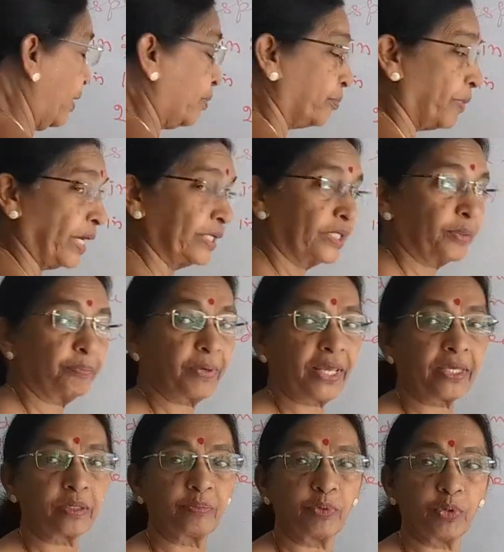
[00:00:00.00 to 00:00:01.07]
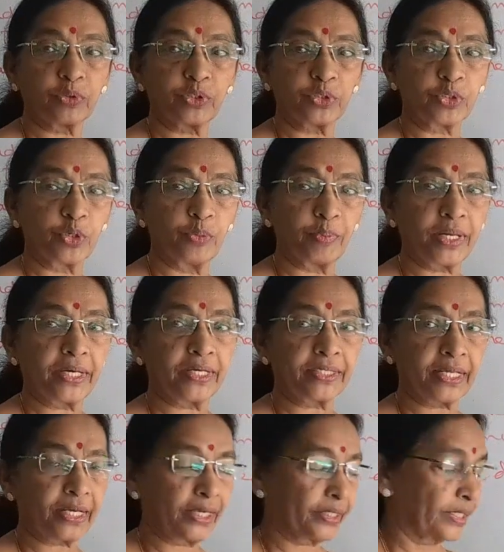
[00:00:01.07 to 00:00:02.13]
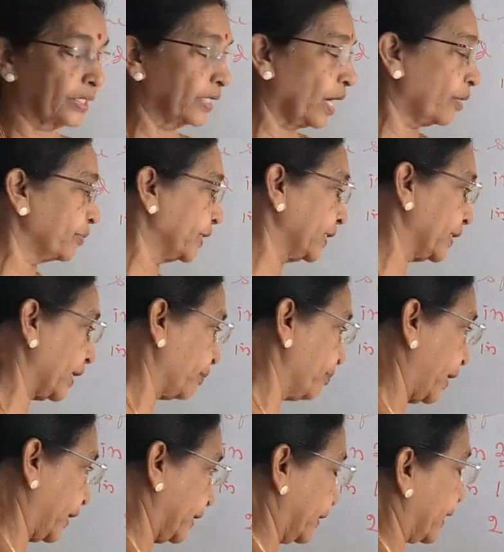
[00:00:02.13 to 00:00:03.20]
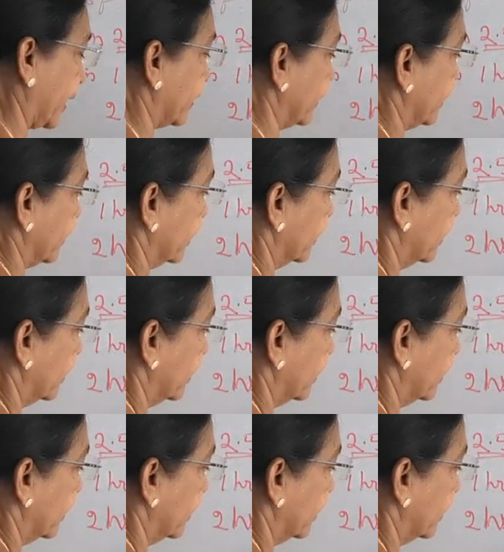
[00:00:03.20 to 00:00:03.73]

multiplying both numerator and denominator by 10.